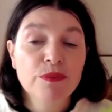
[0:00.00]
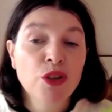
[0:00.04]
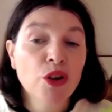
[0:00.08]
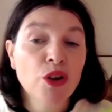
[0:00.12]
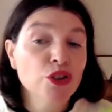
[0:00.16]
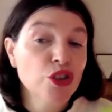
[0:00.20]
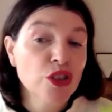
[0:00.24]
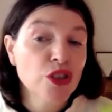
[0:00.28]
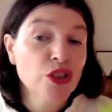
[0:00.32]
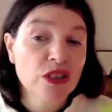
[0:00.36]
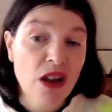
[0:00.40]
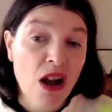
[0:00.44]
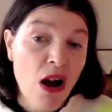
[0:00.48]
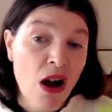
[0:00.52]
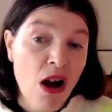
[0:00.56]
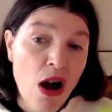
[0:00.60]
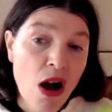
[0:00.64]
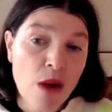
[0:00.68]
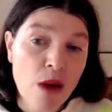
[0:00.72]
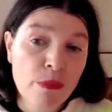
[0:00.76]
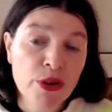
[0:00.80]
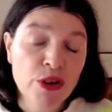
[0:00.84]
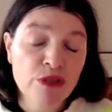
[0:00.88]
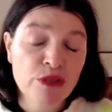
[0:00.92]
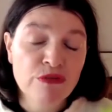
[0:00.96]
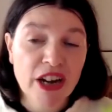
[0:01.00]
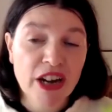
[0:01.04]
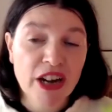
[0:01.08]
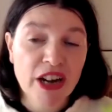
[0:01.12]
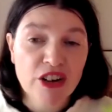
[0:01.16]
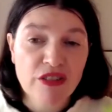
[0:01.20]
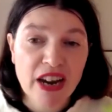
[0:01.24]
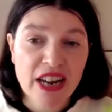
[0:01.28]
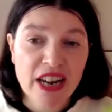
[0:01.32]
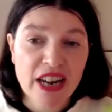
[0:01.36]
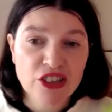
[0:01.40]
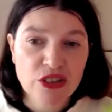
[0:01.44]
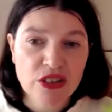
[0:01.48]
not just art but
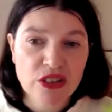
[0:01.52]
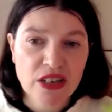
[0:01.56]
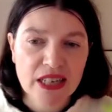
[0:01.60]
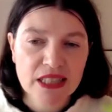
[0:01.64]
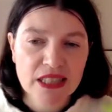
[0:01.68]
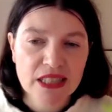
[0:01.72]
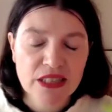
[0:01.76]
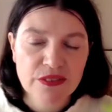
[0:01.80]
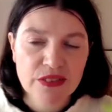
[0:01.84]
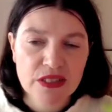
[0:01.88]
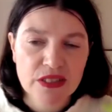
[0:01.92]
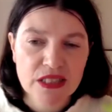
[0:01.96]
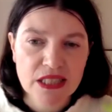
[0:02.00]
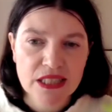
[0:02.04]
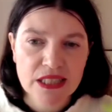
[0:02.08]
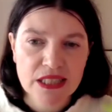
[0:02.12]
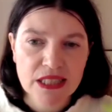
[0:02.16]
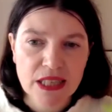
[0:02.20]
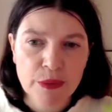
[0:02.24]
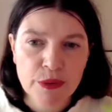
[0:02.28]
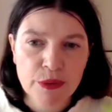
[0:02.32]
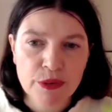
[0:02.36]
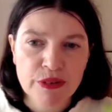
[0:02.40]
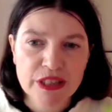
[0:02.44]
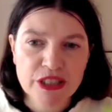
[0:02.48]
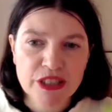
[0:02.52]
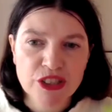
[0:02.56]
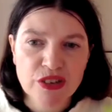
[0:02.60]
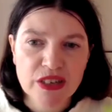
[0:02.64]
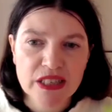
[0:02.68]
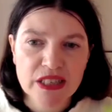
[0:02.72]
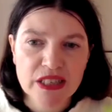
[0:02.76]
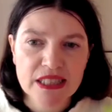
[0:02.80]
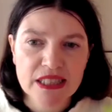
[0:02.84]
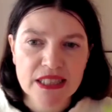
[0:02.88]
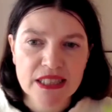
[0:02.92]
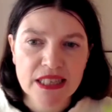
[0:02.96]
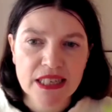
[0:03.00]
recreational activities they were
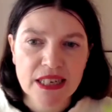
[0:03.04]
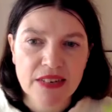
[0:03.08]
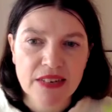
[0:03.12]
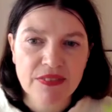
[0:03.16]
interested in,